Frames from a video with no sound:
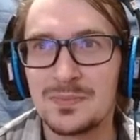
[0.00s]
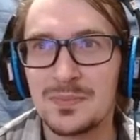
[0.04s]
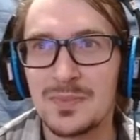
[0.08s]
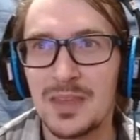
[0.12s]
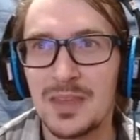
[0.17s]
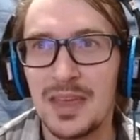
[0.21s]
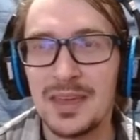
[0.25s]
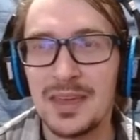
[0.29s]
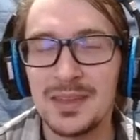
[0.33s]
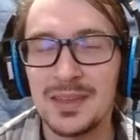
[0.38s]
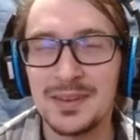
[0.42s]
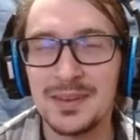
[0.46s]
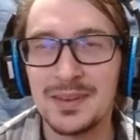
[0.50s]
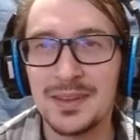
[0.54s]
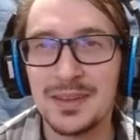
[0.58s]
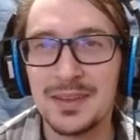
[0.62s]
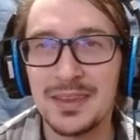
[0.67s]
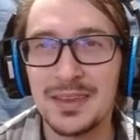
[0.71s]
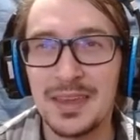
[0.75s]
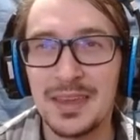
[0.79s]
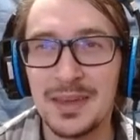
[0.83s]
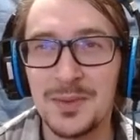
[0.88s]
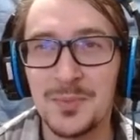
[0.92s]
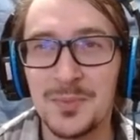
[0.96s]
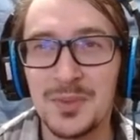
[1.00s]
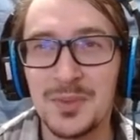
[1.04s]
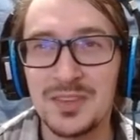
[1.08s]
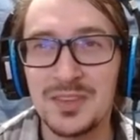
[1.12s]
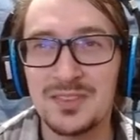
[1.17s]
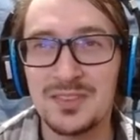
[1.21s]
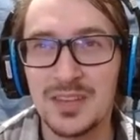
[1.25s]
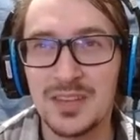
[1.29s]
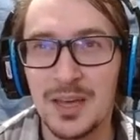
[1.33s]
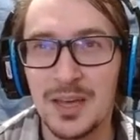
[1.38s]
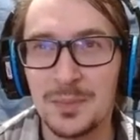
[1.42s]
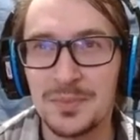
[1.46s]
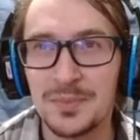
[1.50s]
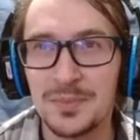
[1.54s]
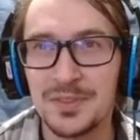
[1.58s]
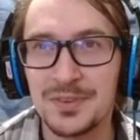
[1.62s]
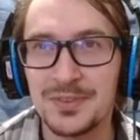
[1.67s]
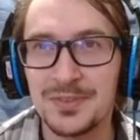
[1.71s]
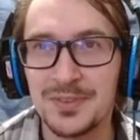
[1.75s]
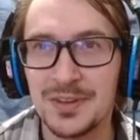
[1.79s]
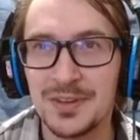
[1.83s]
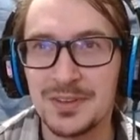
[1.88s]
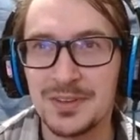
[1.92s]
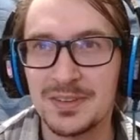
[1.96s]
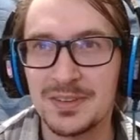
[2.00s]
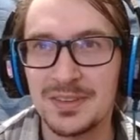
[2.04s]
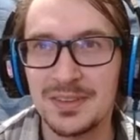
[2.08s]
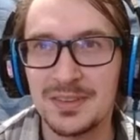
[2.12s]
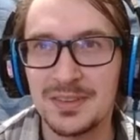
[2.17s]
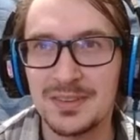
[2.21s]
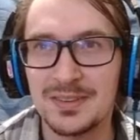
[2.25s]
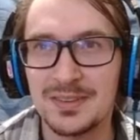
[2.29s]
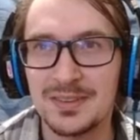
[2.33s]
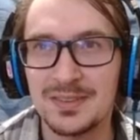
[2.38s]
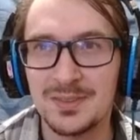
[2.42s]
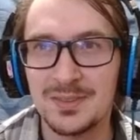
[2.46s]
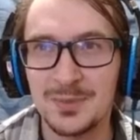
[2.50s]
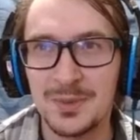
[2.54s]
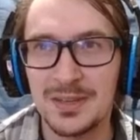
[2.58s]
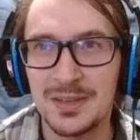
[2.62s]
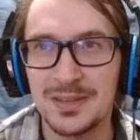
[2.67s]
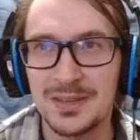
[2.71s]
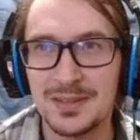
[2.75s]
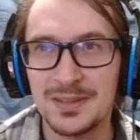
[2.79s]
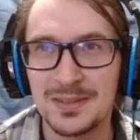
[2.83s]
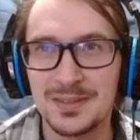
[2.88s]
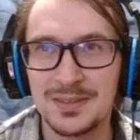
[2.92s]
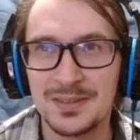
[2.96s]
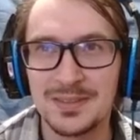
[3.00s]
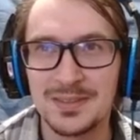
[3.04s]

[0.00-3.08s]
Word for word: And can we stop the funk as well?